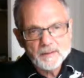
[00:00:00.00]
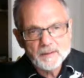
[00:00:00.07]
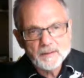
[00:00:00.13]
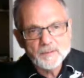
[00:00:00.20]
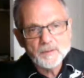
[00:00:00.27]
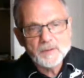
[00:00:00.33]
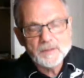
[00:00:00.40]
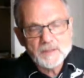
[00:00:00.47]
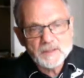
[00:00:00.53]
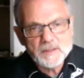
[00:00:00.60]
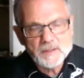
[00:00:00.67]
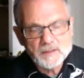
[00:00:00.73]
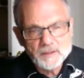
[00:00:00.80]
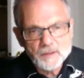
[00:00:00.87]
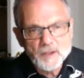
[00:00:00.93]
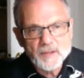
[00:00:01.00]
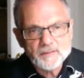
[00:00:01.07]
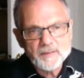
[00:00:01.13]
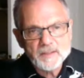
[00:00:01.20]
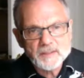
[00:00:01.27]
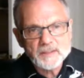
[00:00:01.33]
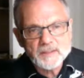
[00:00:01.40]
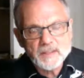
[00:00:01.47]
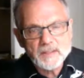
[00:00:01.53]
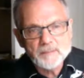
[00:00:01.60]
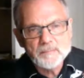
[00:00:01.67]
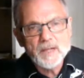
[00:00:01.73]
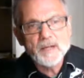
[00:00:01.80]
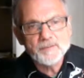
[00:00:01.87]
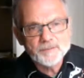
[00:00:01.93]
We just got this
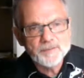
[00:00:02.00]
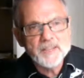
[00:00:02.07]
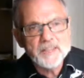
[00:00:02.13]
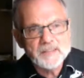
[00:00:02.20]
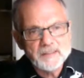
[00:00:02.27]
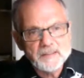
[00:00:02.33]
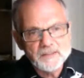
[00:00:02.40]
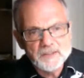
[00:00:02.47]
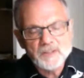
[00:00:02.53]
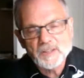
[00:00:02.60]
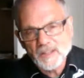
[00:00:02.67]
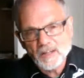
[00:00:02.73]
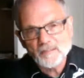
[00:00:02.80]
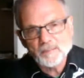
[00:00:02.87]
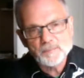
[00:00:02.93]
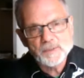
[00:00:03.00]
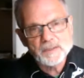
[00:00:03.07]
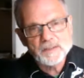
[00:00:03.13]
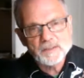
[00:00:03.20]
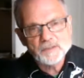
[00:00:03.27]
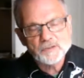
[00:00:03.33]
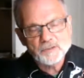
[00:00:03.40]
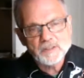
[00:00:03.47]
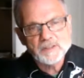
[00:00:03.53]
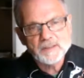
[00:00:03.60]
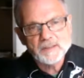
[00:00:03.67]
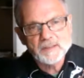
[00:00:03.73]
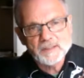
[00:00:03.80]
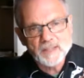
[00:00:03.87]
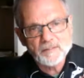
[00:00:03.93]
malfeasance in government, this
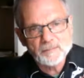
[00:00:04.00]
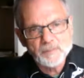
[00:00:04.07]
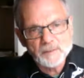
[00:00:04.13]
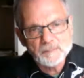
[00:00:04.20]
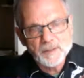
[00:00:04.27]
treasonous government.